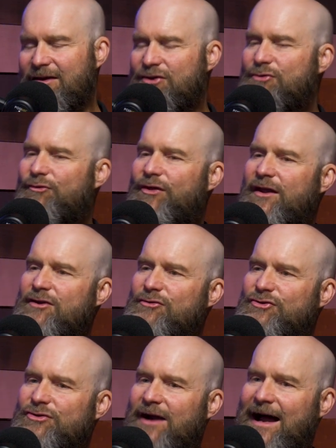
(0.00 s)

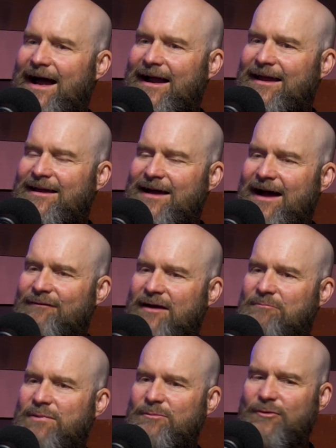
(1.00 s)
You track, I've
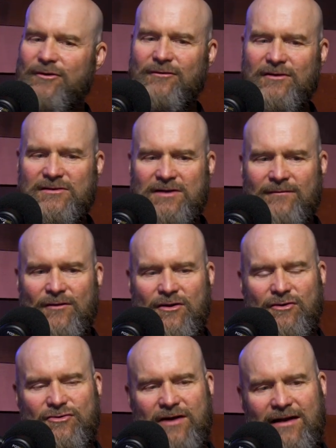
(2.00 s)
had people do this.
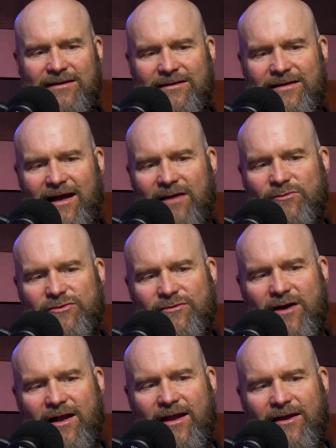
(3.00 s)
You track the times you
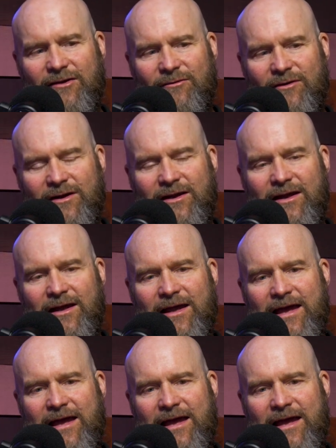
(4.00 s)
got angry.